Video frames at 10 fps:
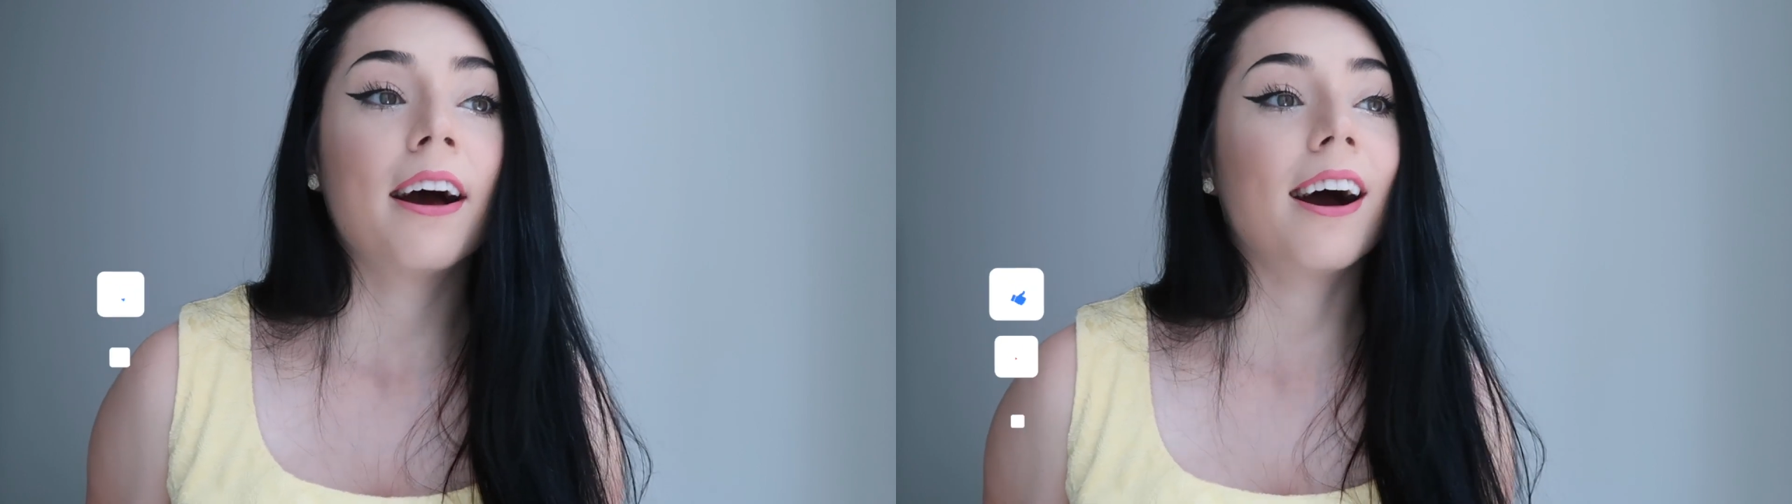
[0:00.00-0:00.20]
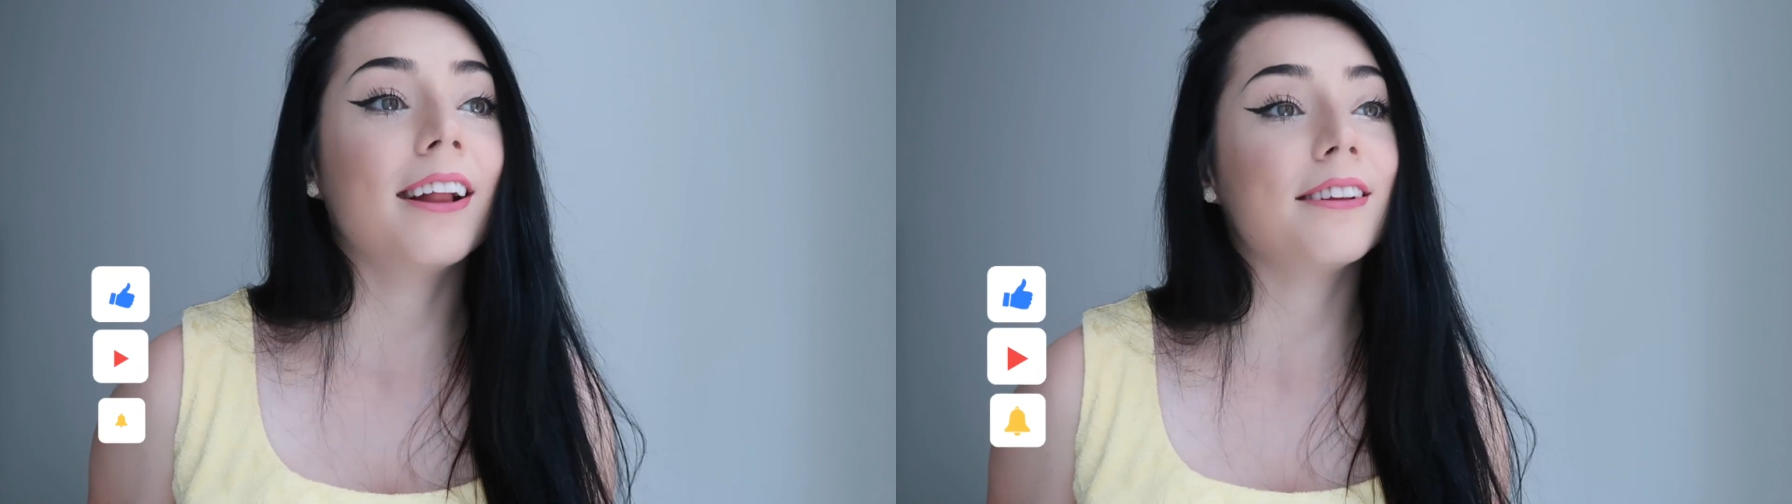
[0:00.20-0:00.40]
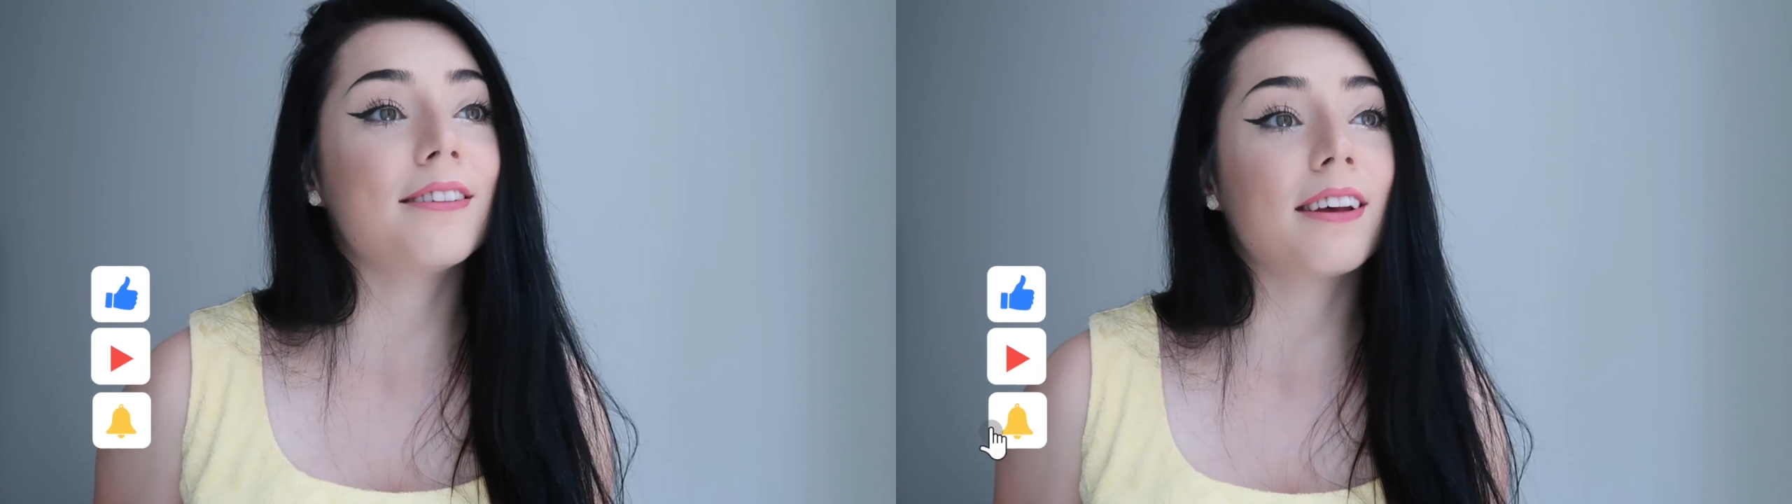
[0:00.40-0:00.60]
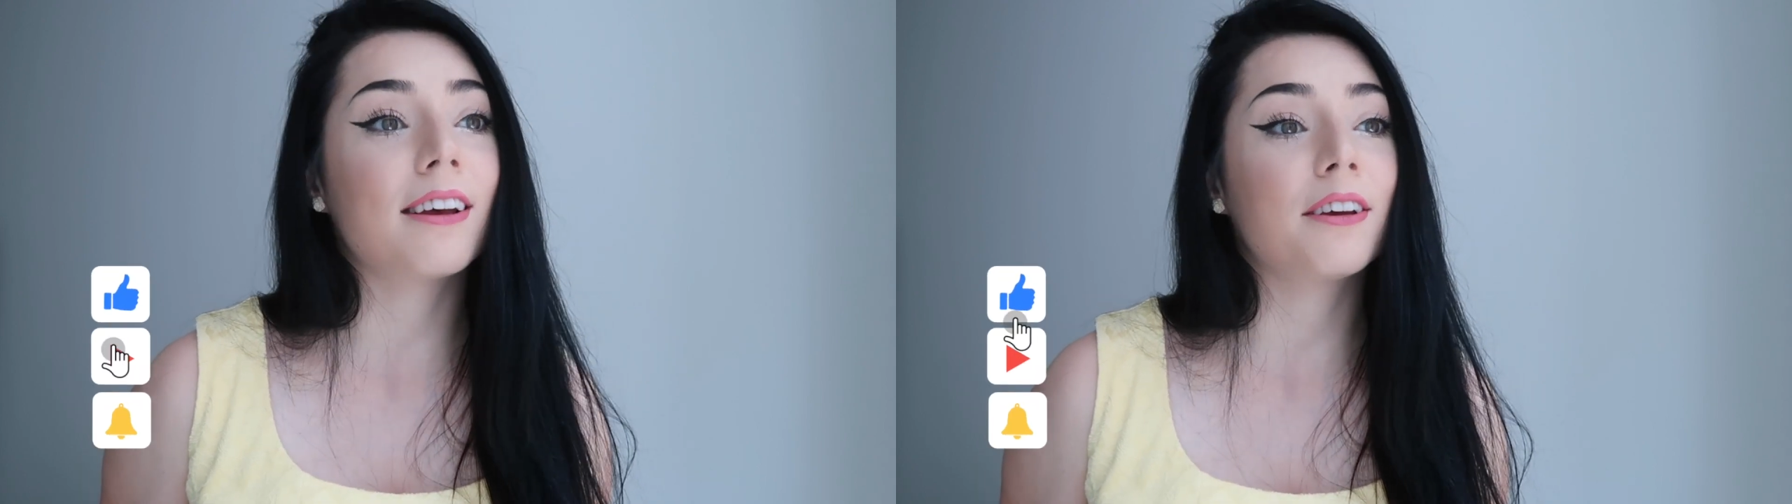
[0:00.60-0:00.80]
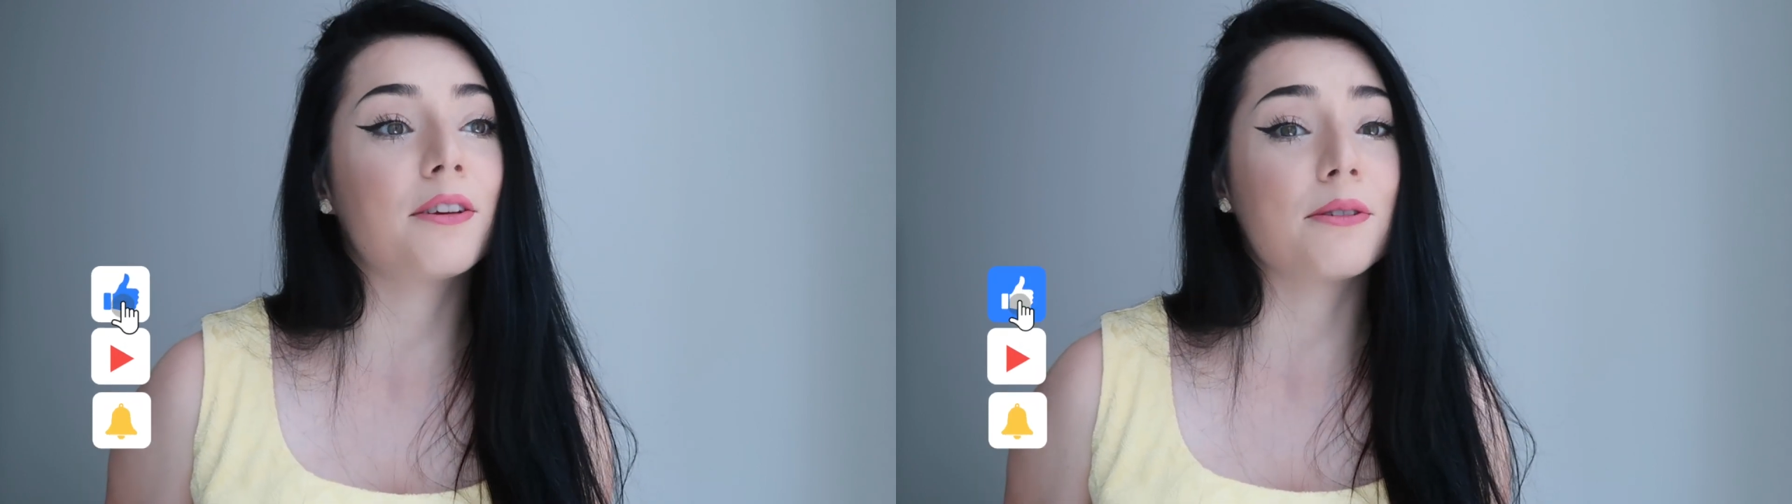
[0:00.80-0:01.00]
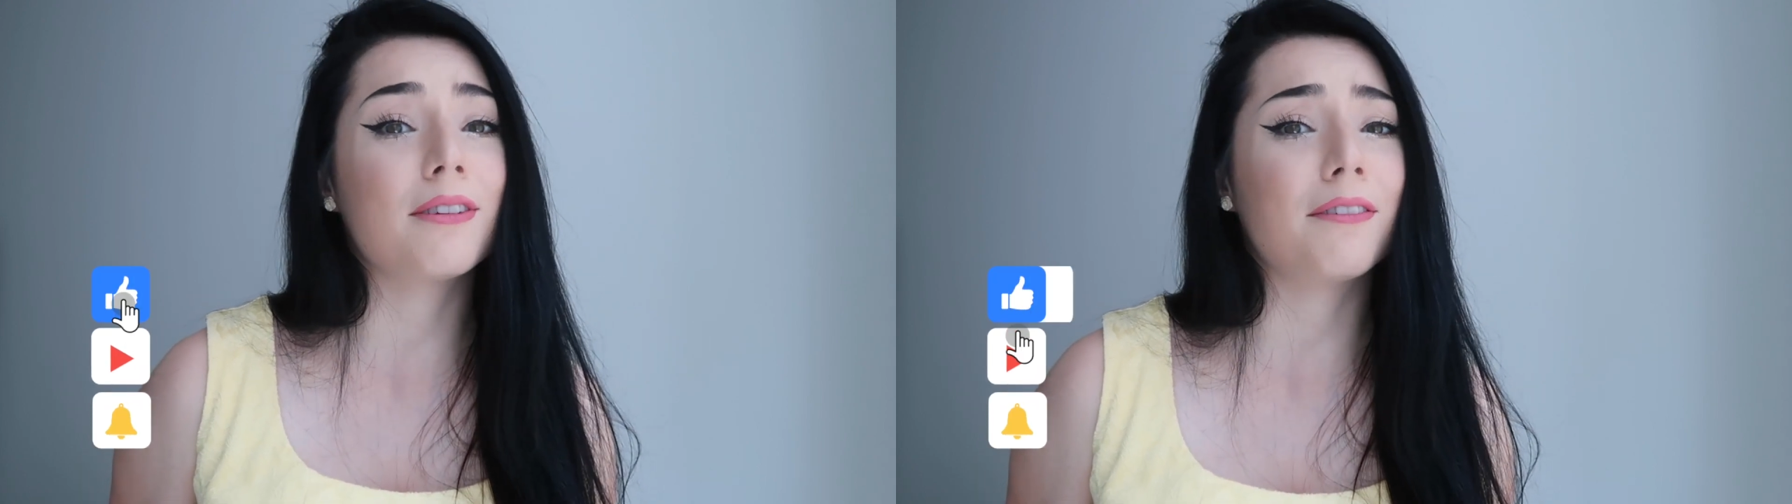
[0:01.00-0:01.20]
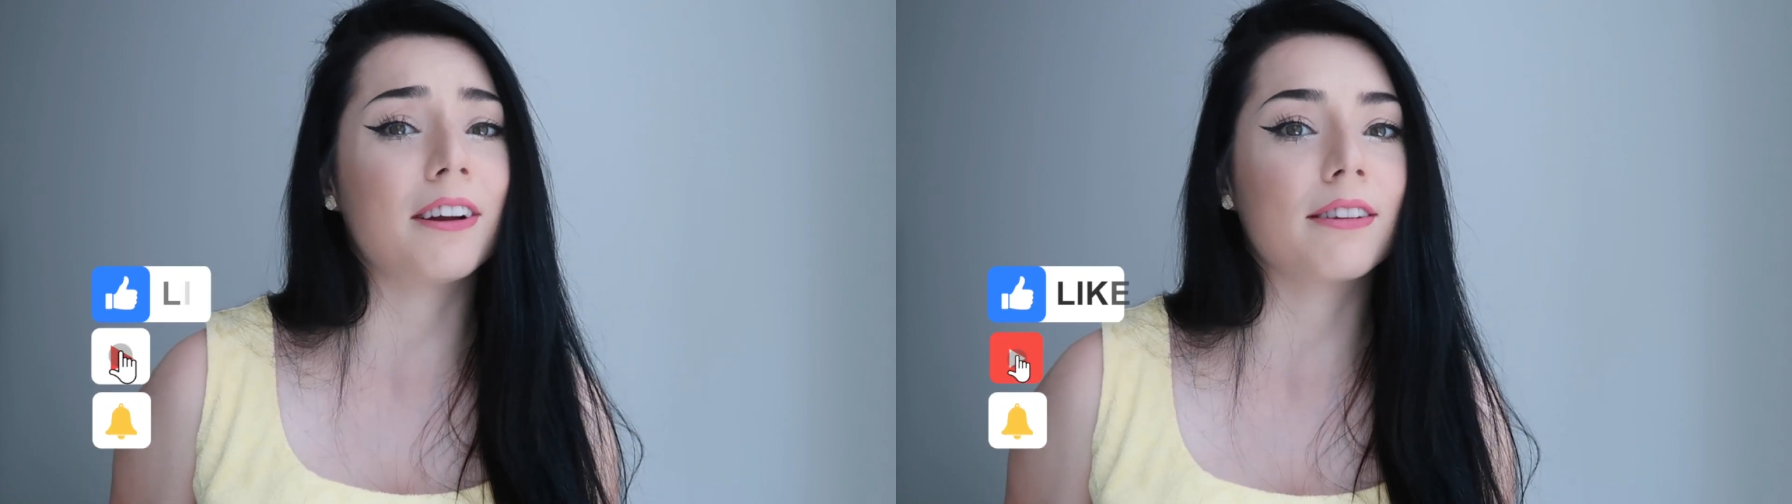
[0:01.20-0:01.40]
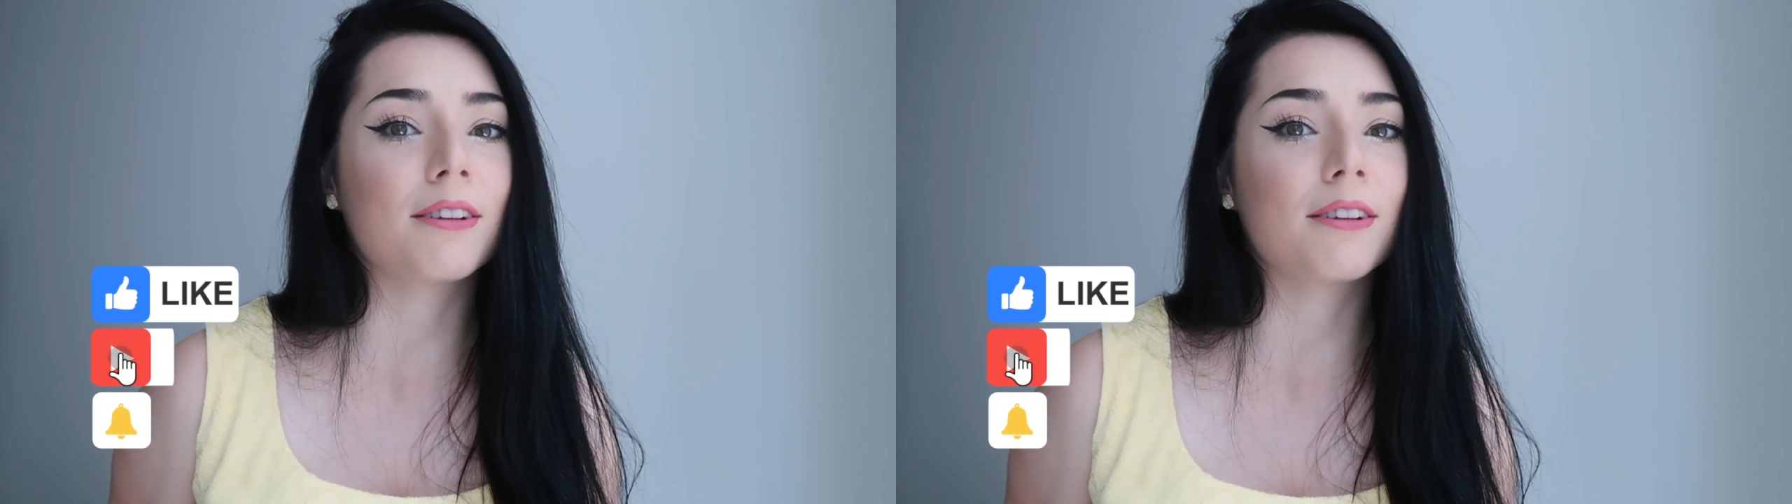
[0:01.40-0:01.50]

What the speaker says: and it's a huge difference